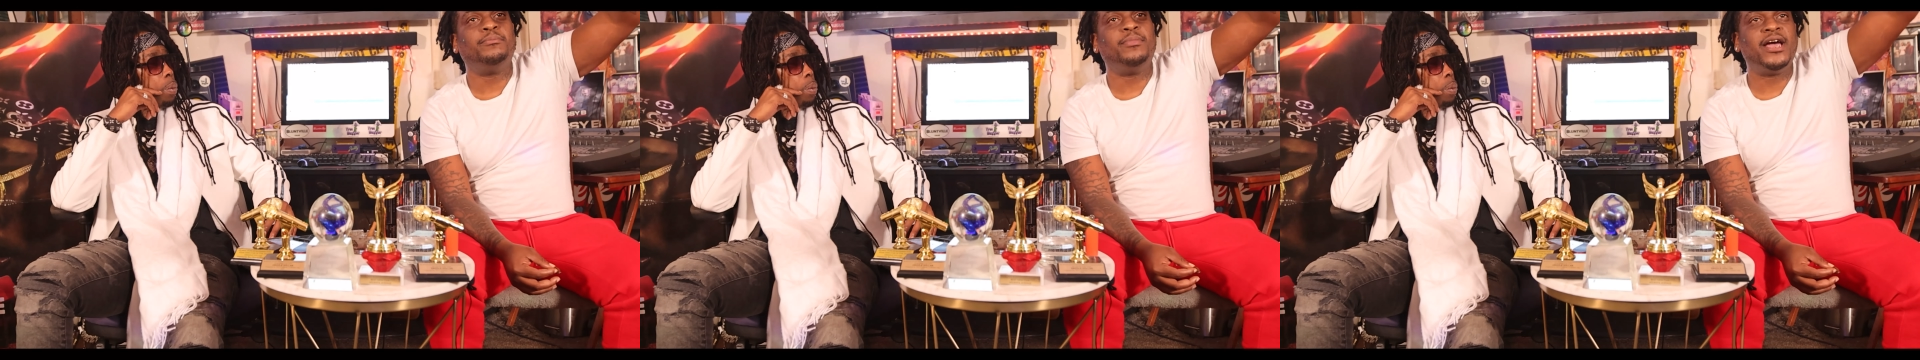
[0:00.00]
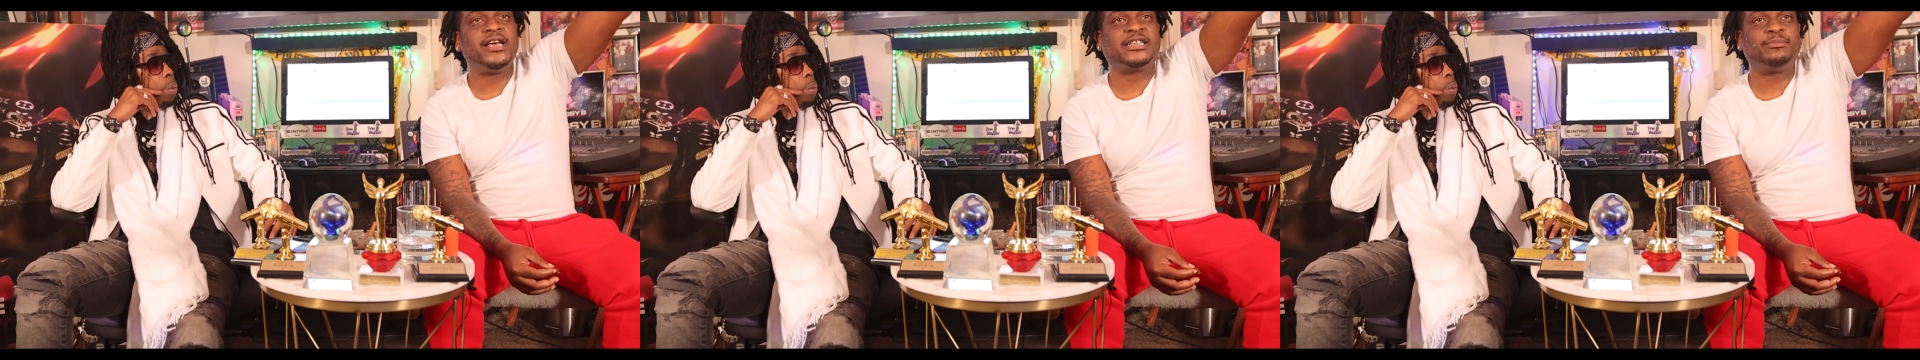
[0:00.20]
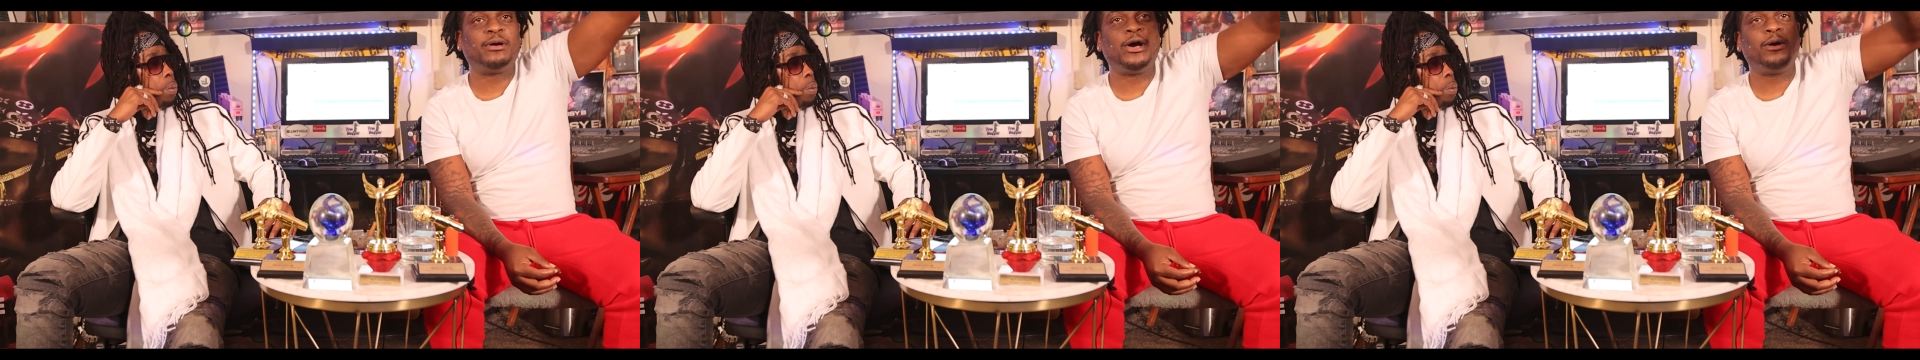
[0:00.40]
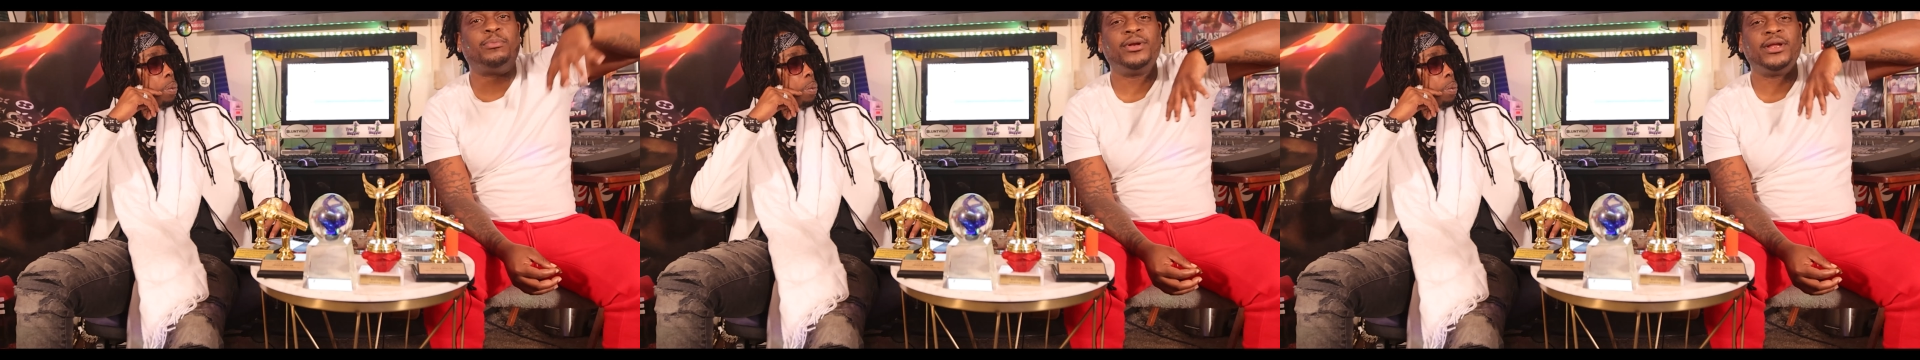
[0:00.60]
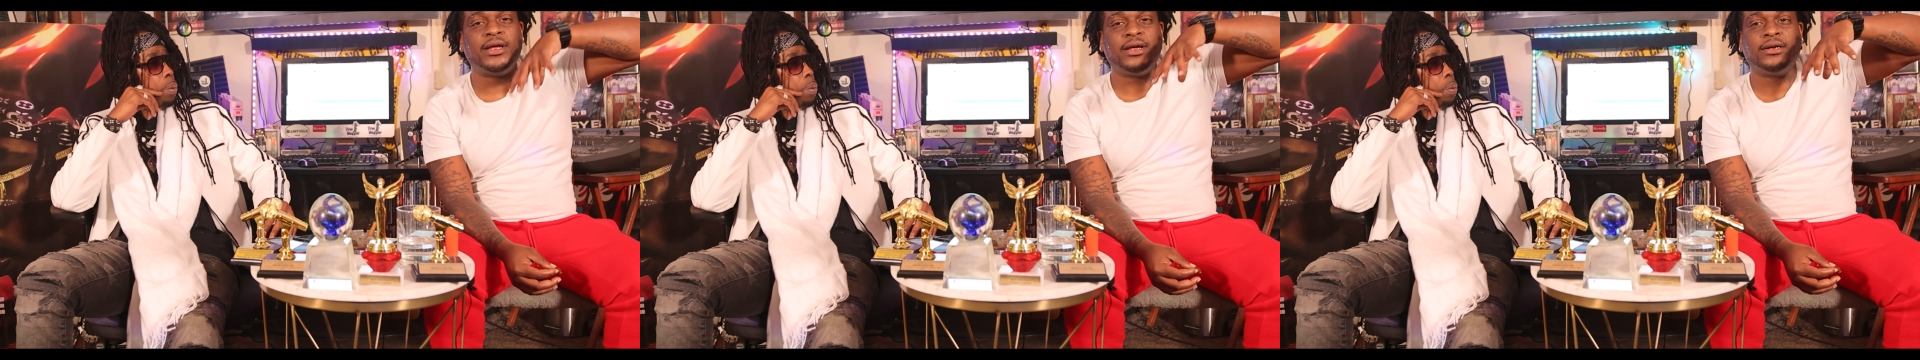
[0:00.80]
Speaker 1: a basketball
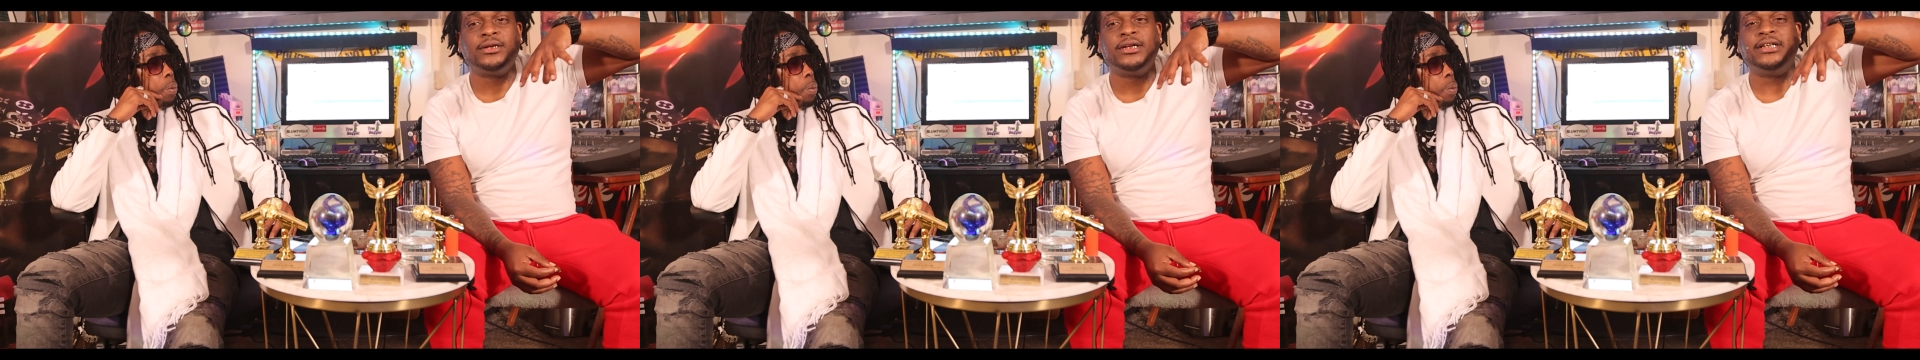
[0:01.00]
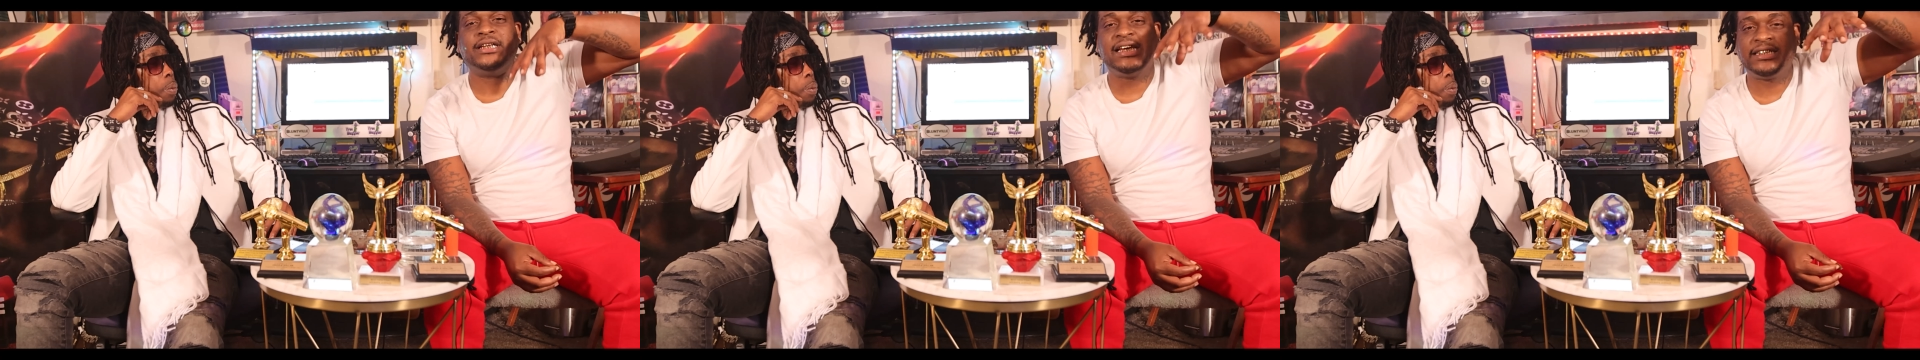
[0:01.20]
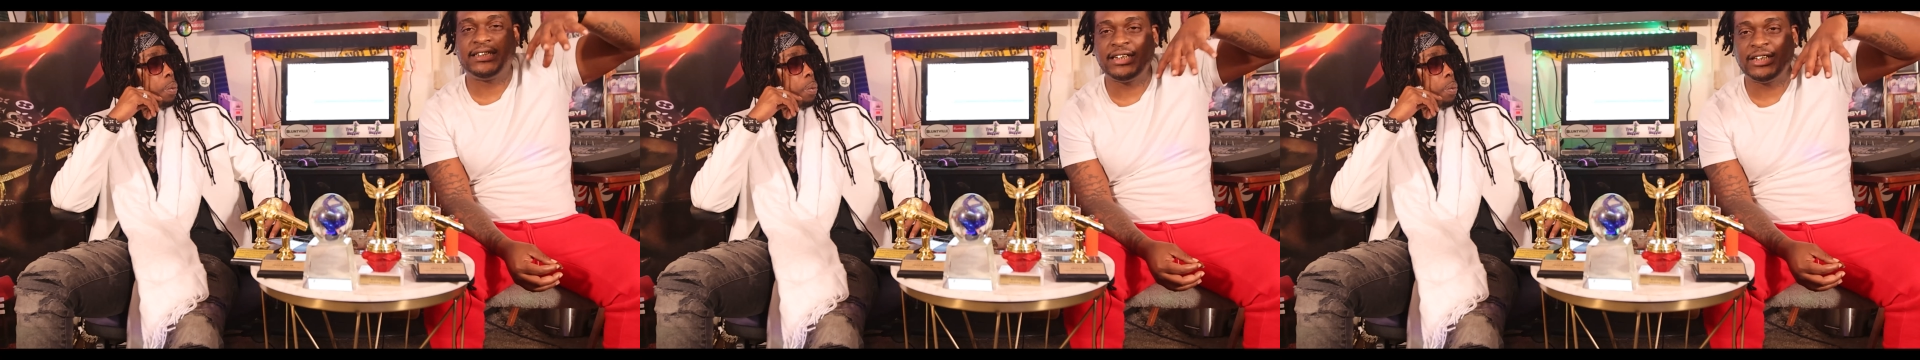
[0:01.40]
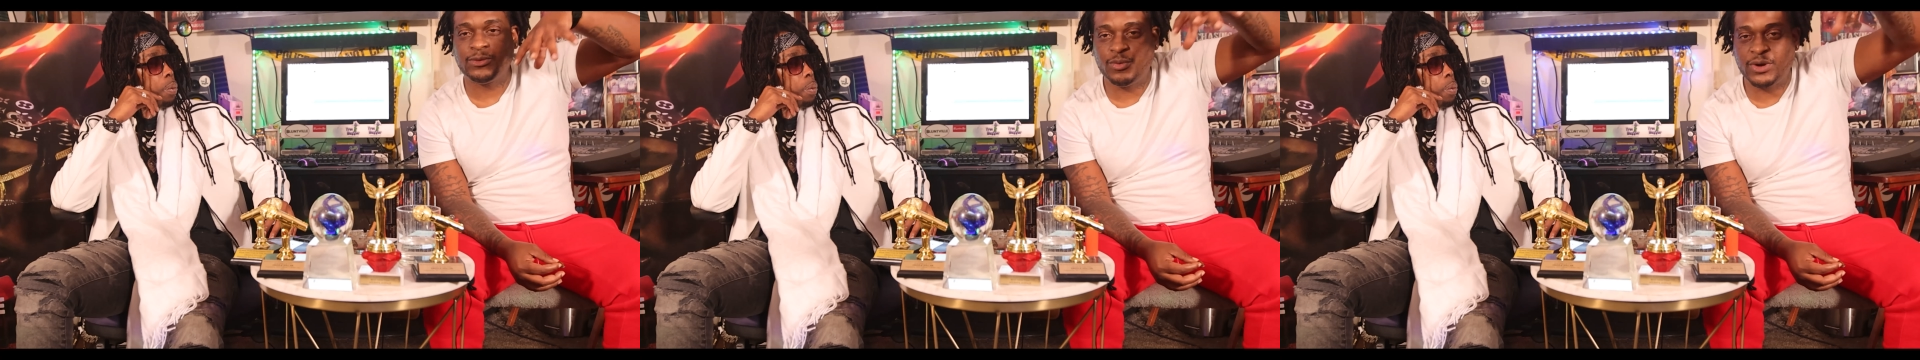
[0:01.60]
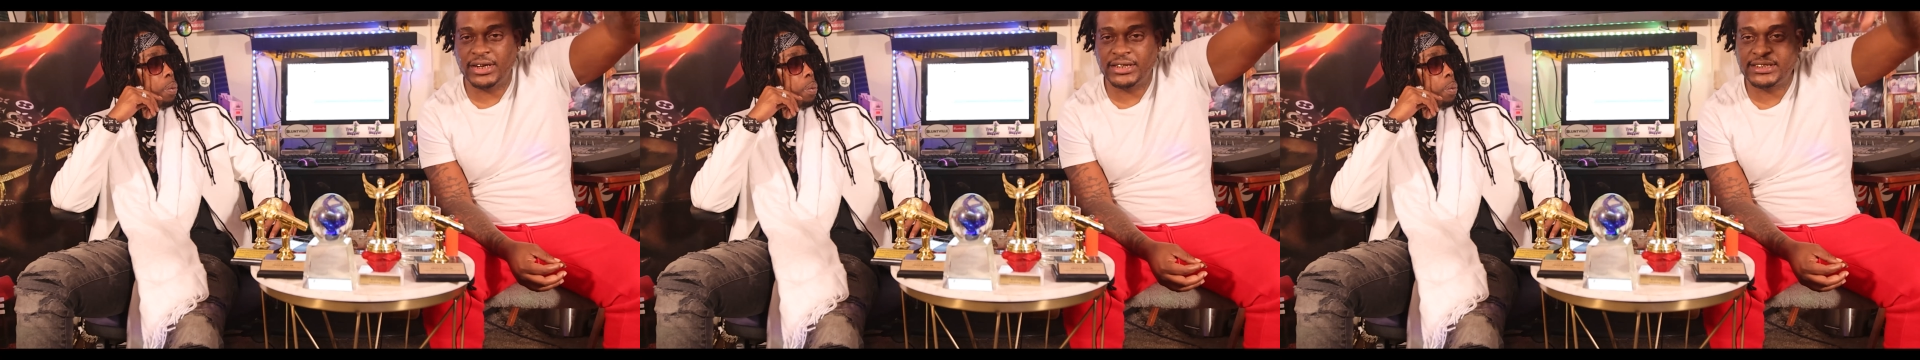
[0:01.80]
player. That's just
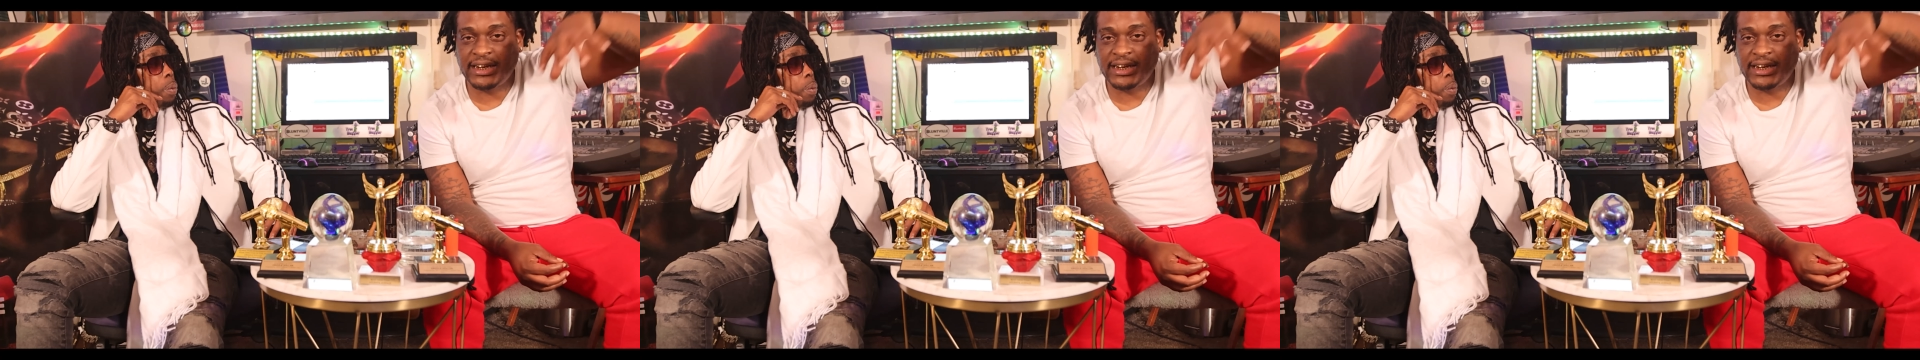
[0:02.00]
one